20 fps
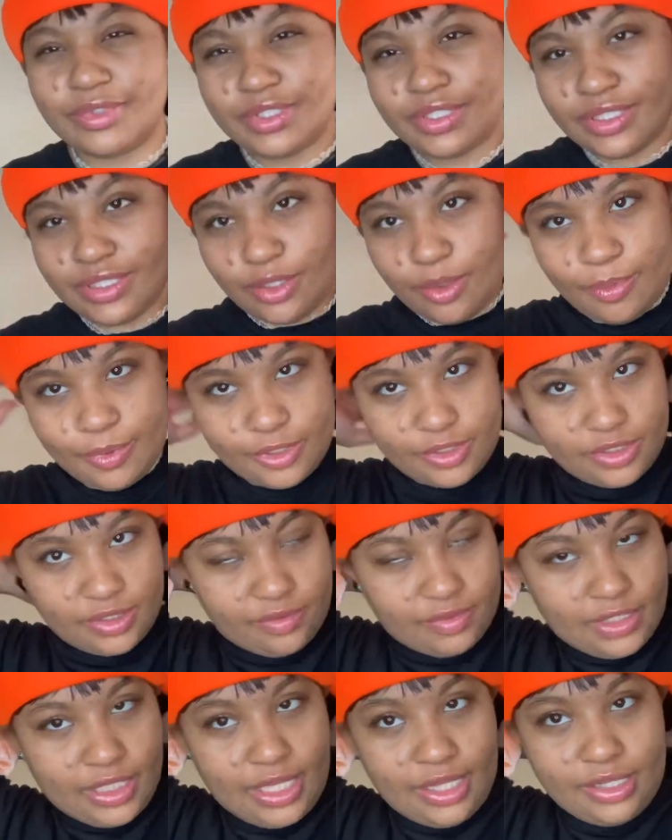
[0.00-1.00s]
still put
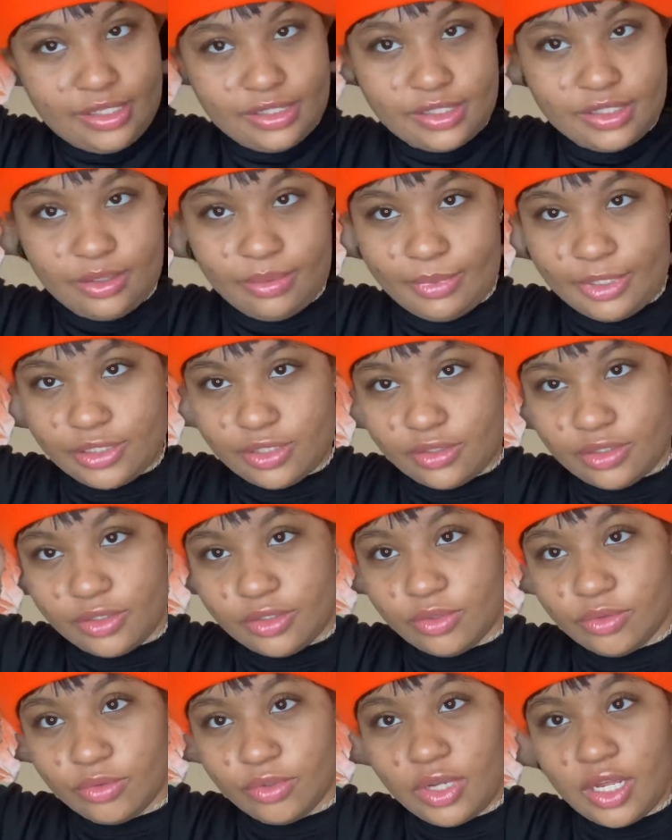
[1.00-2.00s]
yourself together, still make sure
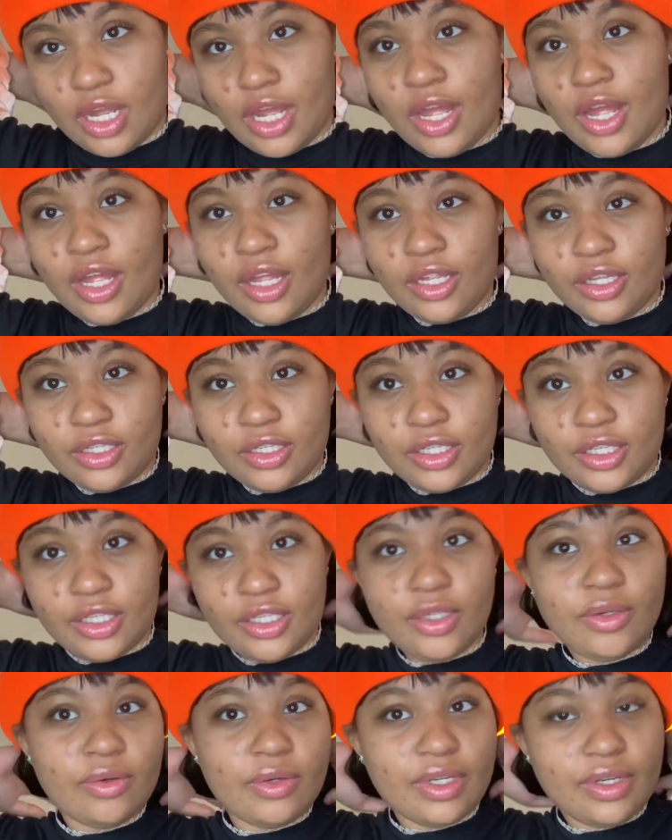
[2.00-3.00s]
that you look
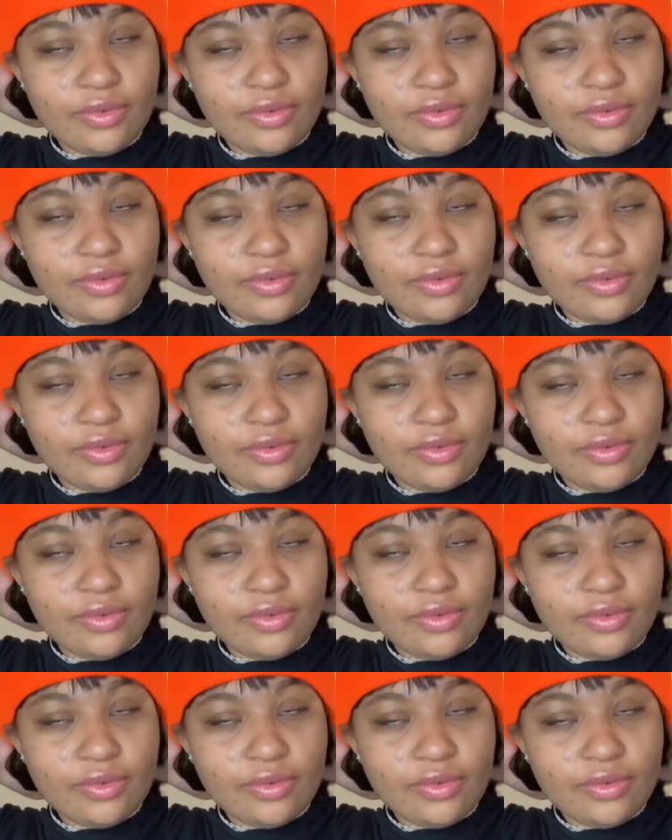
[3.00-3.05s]
cute.